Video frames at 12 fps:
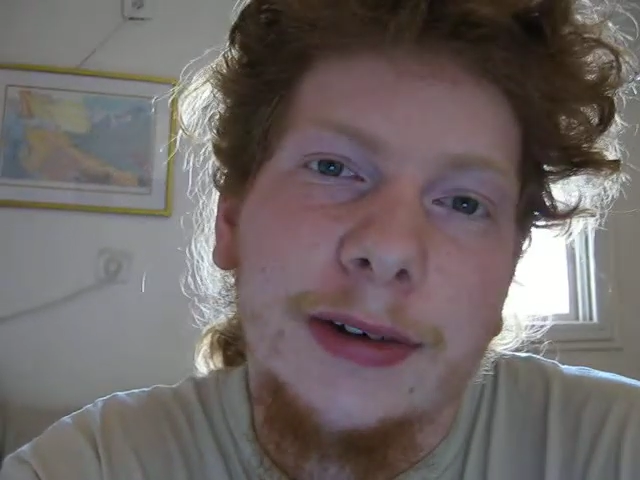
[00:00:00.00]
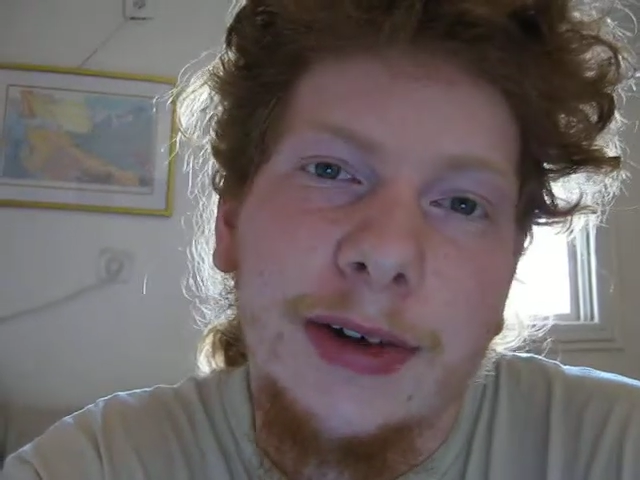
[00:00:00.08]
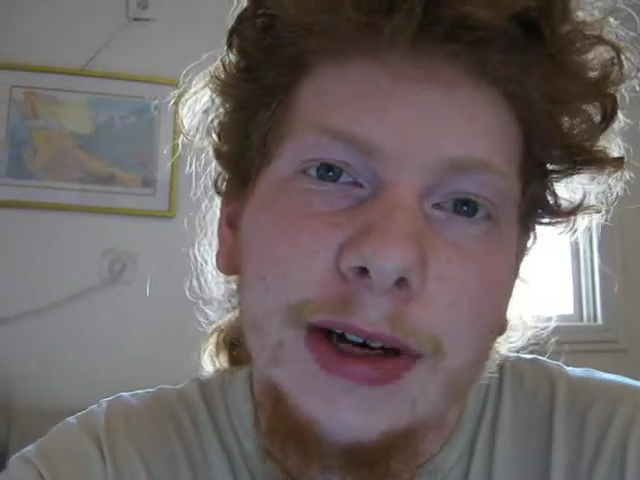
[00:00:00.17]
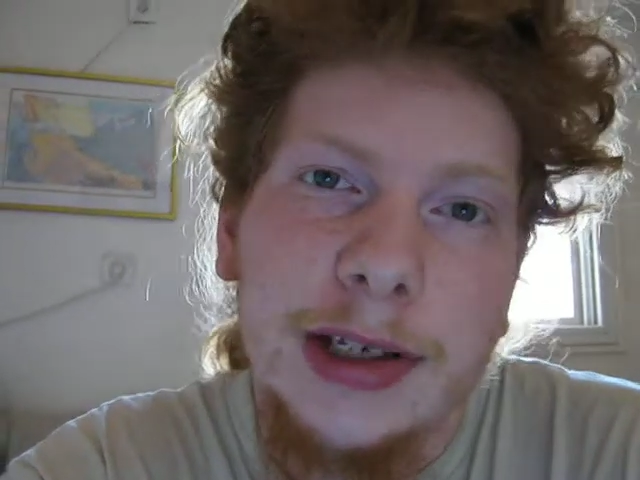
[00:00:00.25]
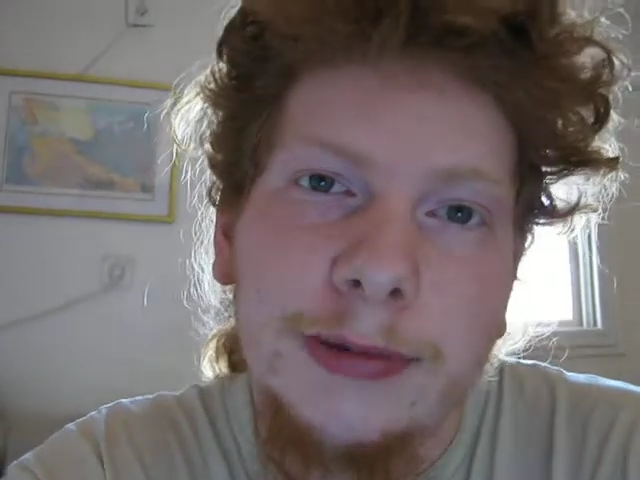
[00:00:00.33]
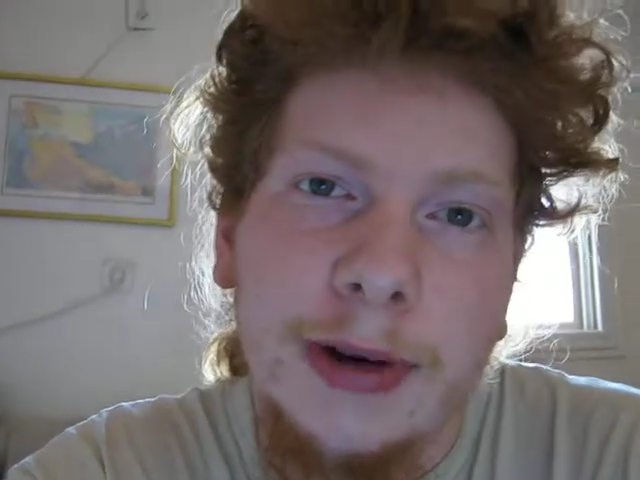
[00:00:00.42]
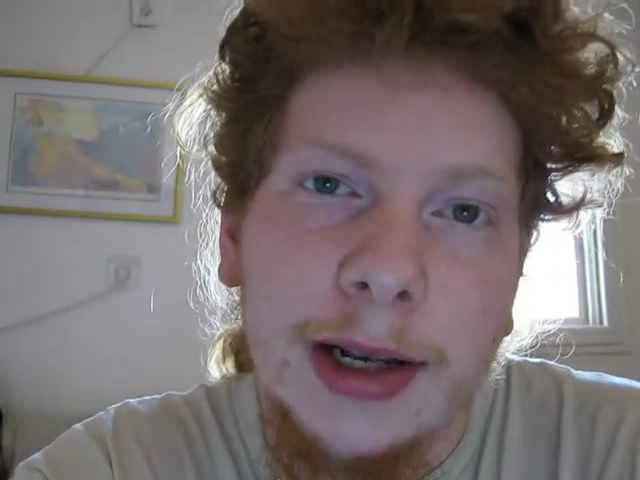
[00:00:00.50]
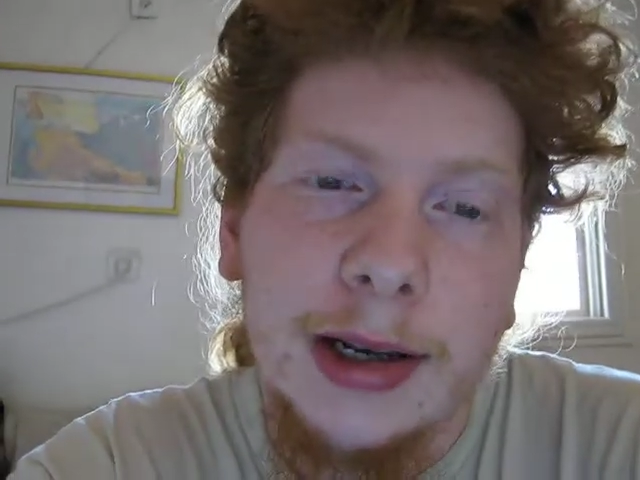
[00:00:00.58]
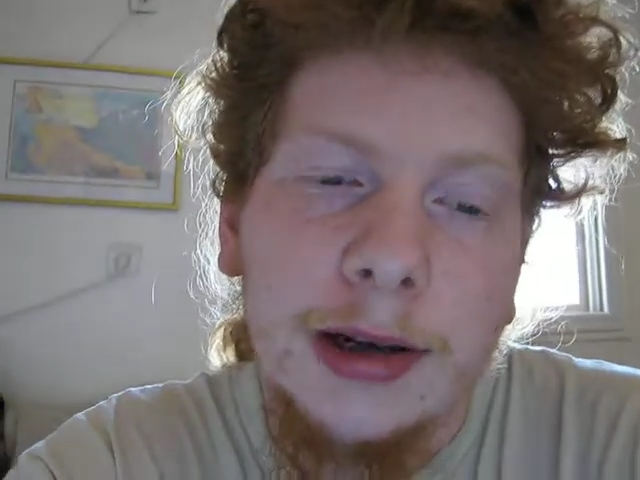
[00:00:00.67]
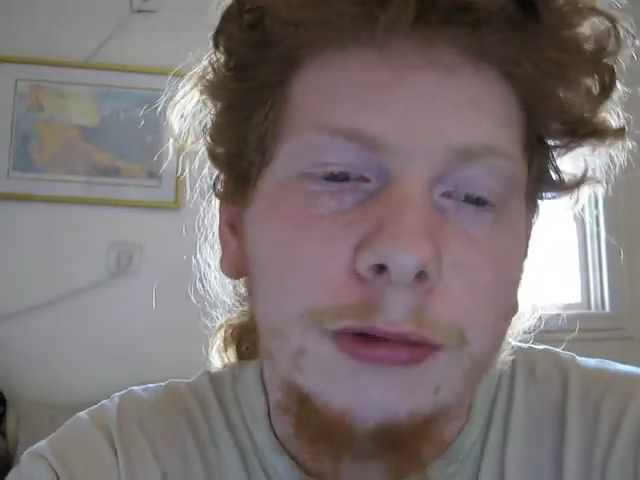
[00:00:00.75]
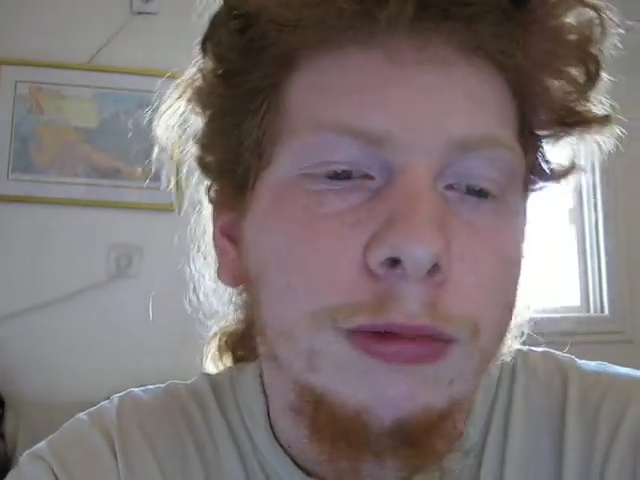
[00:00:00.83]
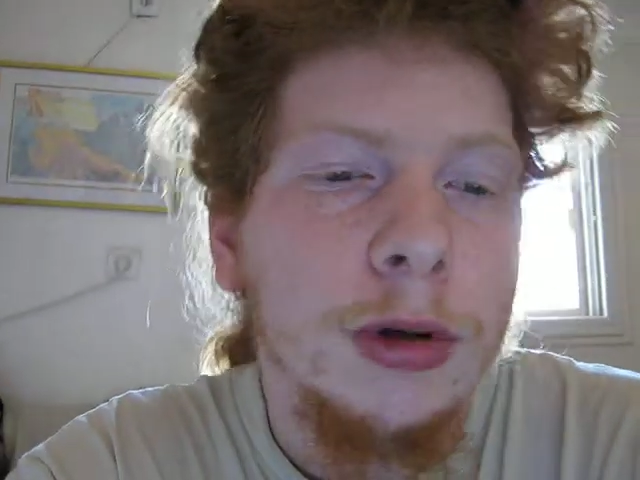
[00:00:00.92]

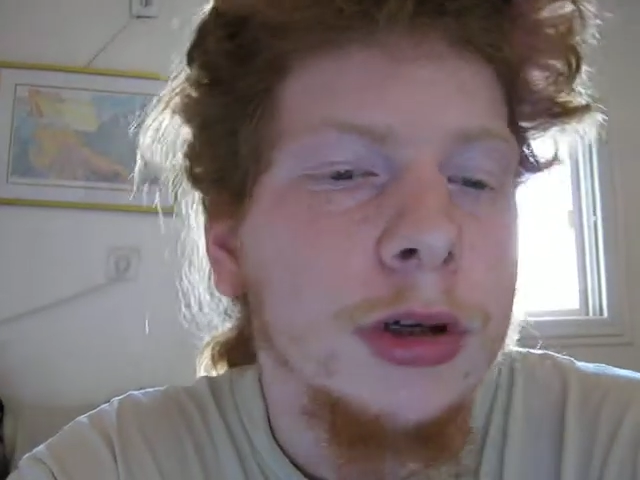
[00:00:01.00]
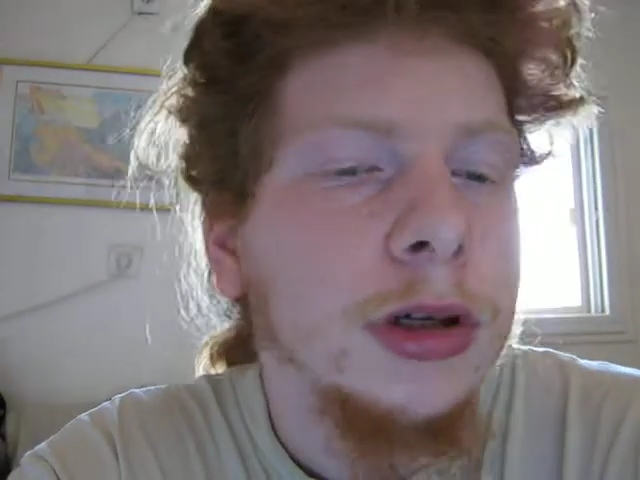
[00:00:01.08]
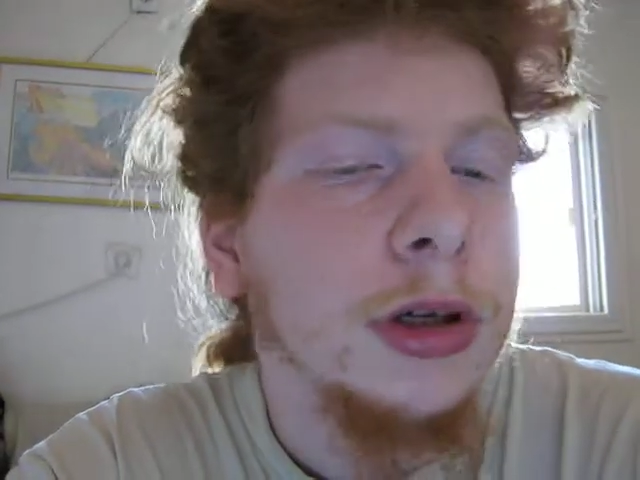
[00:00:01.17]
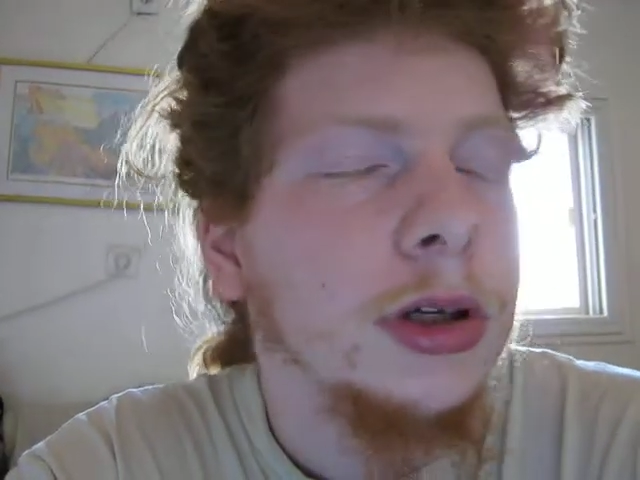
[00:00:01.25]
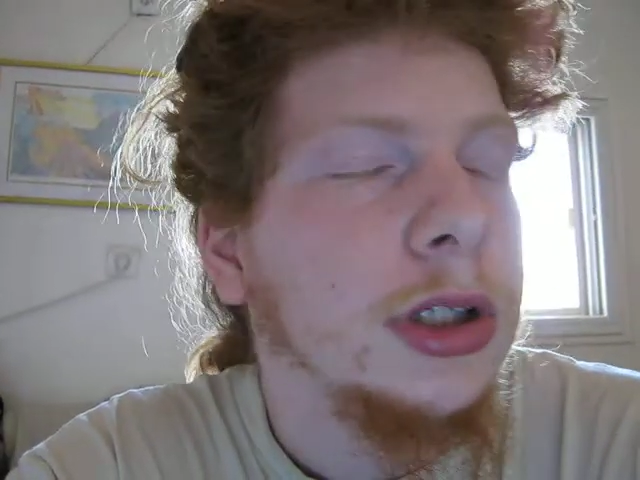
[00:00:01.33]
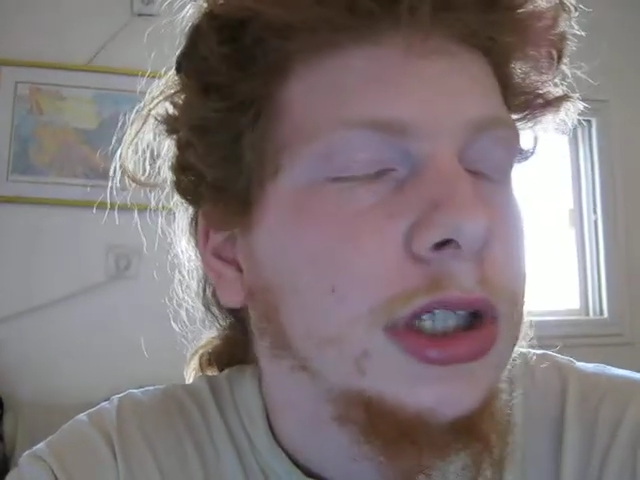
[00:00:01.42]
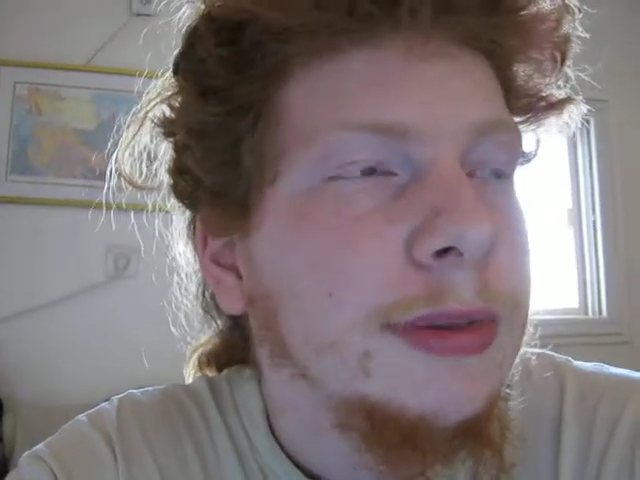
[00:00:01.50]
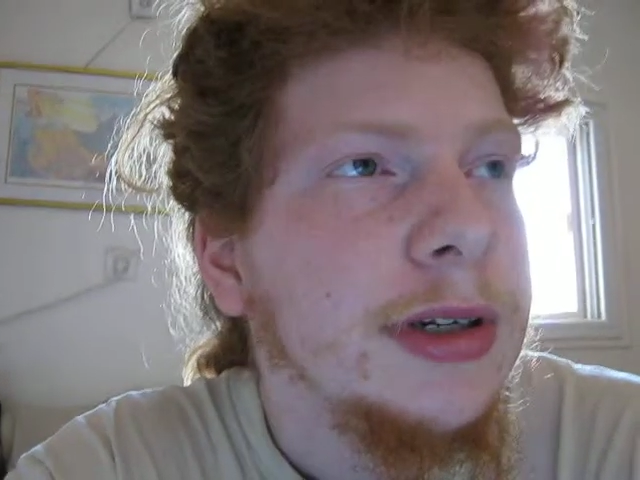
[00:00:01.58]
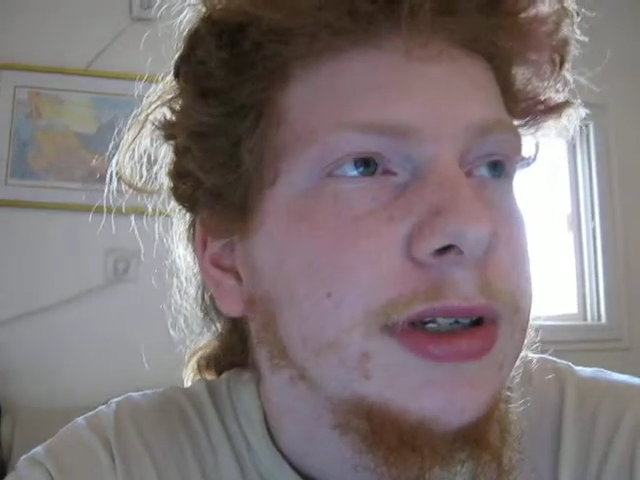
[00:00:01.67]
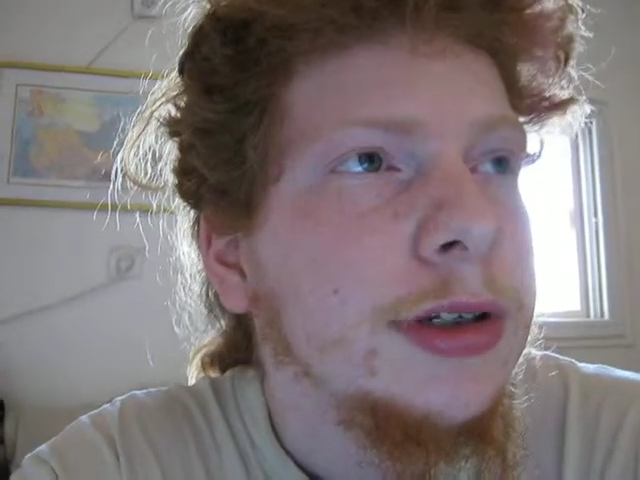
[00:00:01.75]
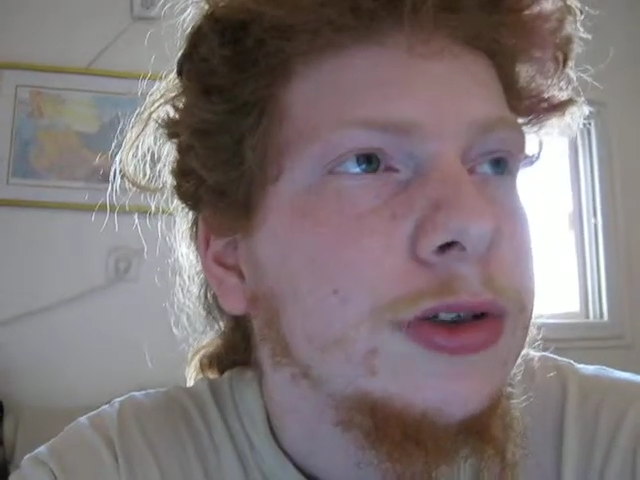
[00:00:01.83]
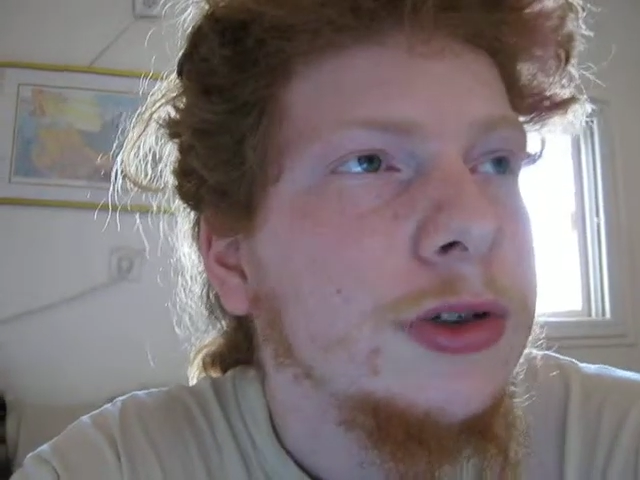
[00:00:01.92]
Venezuela were
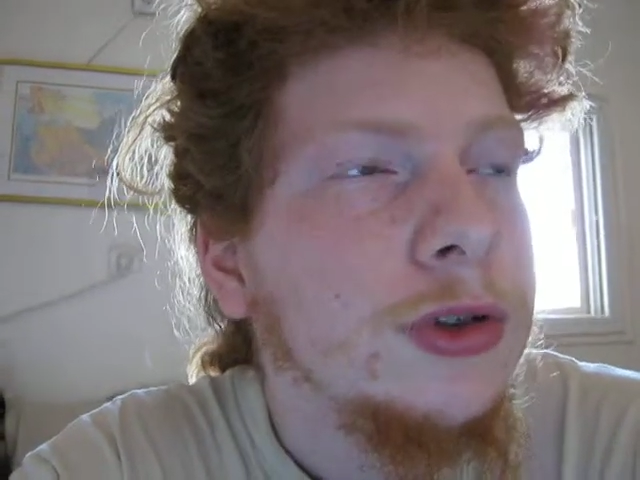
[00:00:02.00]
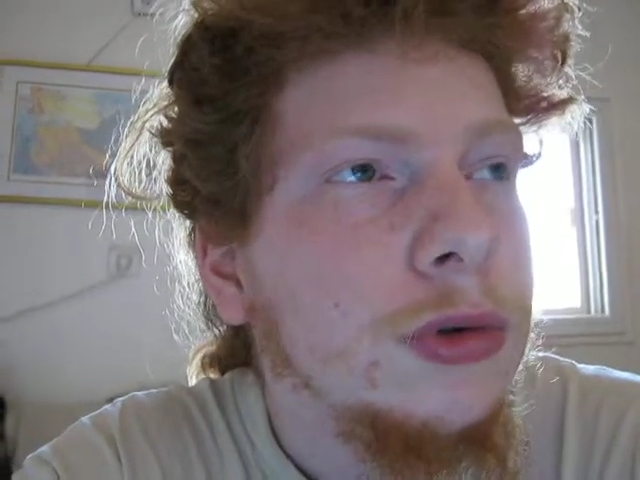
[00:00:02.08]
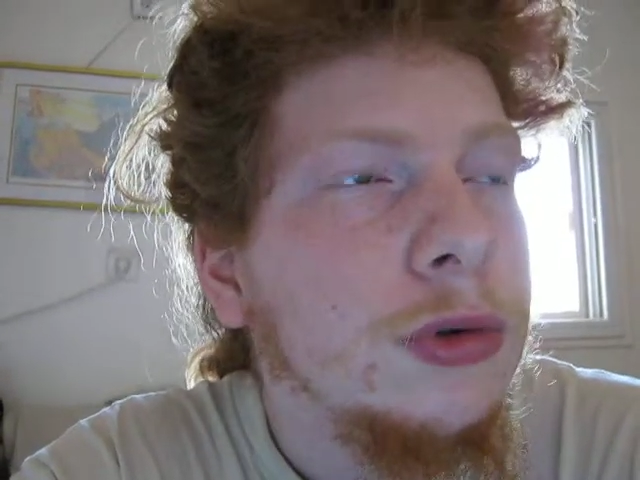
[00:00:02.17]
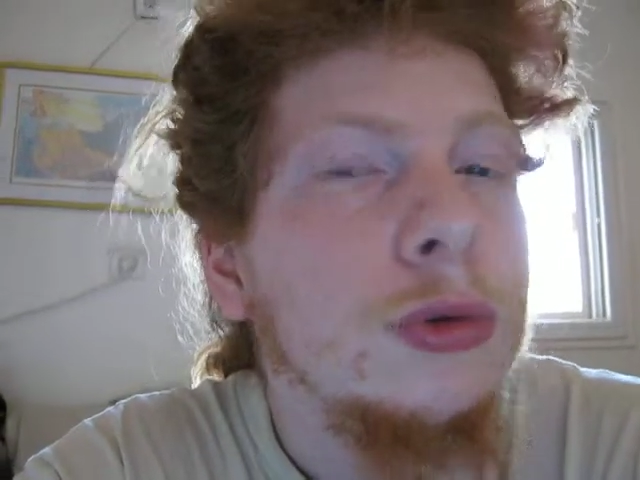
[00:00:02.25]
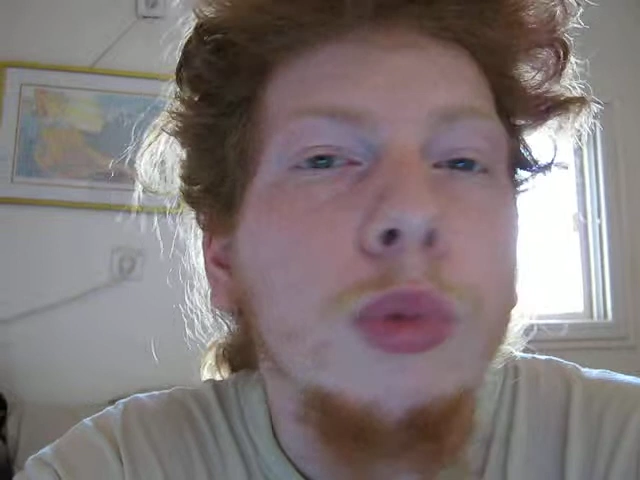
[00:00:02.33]
limited to